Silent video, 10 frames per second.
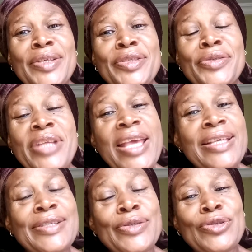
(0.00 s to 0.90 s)
Today
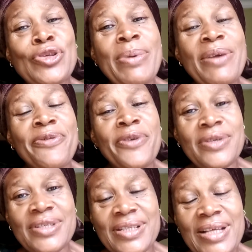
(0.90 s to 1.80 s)
is October
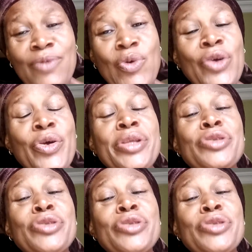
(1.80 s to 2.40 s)
1st, and we're going